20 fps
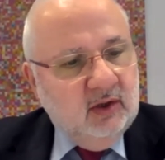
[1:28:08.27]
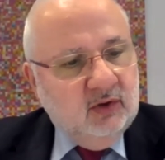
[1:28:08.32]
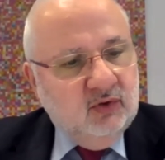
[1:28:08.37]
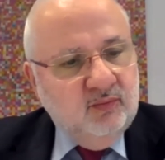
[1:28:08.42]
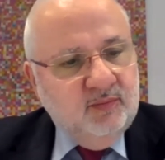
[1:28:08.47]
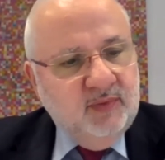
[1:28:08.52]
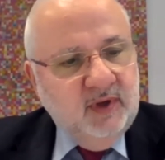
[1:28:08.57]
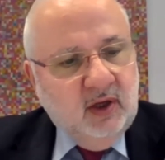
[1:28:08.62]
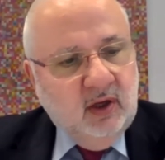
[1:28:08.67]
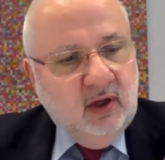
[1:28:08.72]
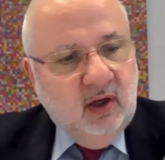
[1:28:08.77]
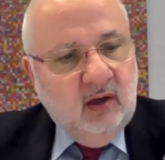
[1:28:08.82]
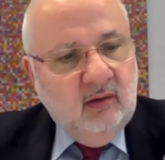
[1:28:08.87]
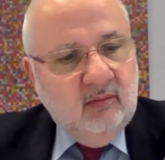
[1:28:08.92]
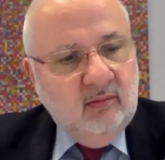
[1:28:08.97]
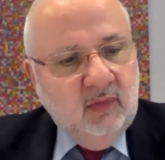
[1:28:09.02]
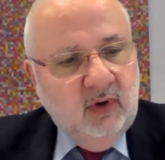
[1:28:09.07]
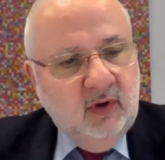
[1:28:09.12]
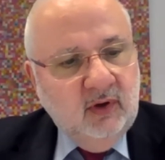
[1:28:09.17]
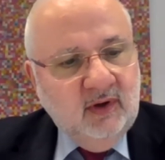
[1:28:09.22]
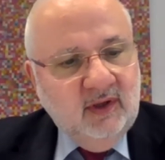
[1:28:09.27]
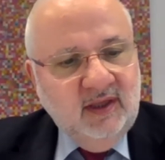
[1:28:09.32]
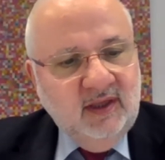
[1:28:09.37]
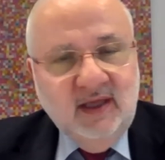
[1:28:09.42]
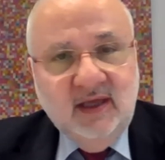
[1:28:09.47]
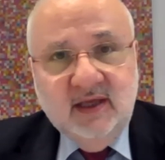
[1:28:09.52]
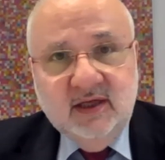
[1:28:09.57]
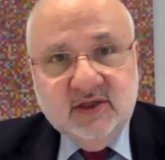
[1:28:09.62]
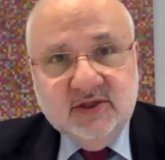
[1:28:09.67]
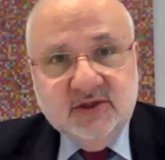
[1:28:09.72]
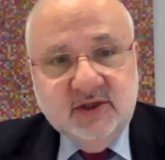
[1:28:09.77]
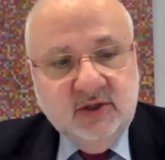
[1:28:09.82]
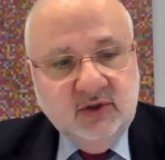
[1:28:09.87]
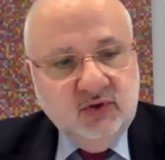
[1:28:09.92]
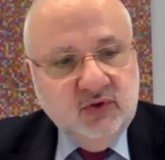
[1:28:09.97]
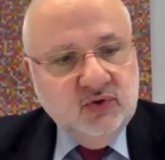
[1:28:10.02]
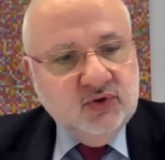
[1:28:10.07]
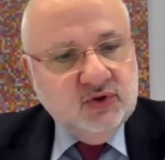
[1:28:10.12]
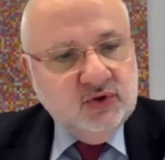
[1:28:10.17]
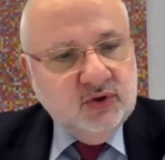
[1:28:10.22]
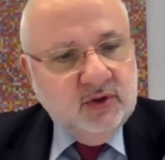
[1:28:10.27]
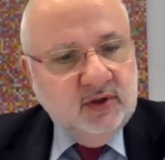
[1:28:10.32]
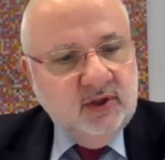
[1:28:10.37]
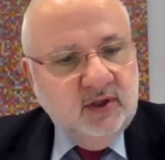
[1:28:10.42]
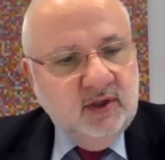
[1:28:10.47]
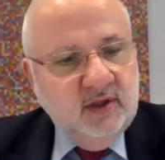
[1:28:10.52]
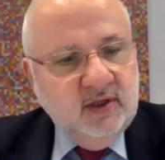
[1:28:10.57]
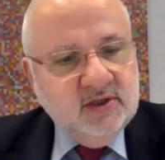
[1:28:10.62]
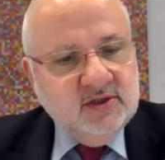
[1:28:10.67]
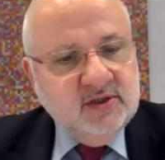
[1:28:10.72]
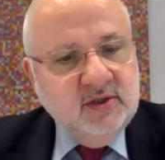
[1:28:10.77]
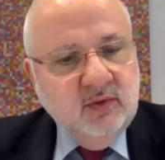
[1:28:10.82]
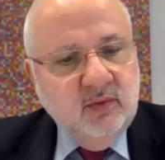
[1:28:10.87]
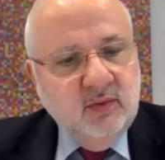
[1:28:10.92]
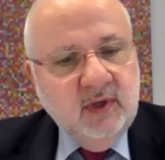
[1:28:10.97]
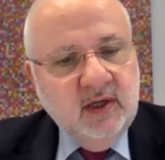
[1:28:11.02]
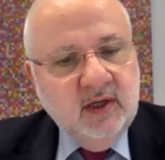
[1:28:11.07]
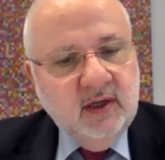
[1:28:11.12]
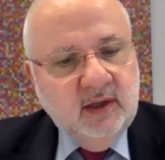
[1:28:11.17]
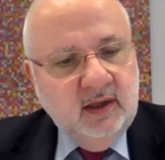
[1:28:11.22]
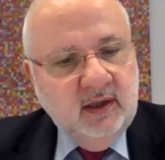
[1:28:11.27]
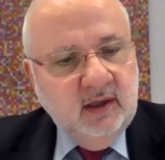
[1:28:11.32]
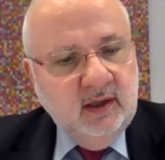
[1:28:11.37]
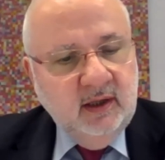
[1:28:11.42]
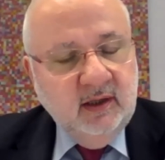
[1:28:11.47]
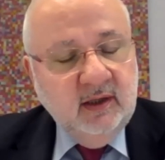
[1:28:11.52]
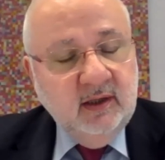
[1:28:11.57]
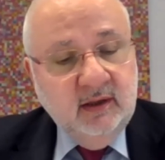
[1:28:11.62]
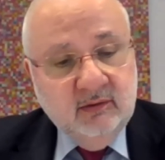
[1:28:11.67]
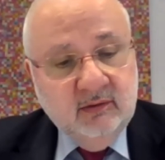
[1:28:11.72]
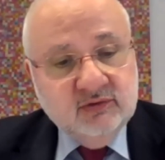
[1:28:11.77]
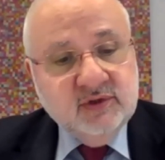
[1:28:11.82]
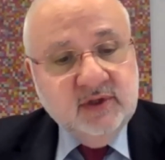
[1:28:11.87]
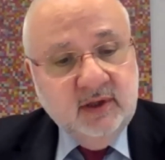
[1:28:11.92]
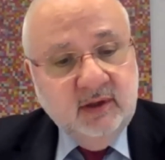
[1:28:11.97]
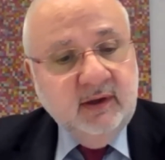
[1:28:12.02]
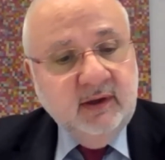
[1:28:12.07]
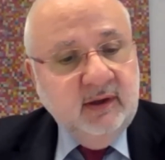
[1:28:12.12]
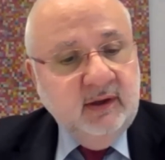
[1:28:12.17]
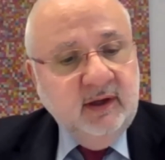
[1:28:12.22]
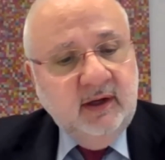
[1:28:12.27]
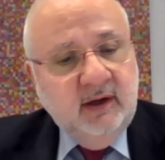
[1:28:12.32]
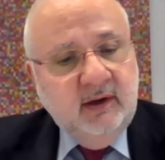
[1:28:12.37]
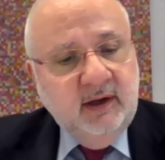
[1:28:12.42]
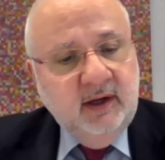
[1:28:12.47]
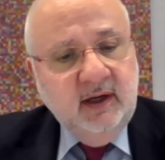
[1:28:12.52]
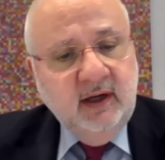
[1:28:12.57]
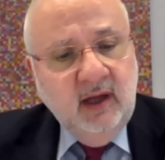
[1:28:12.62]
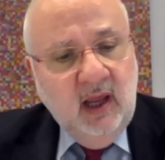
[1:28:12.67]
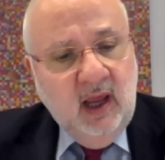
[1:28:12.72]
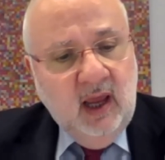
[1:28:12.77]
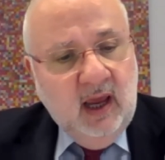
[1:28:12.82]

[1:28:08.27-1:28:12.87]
to become a key institution in this new era,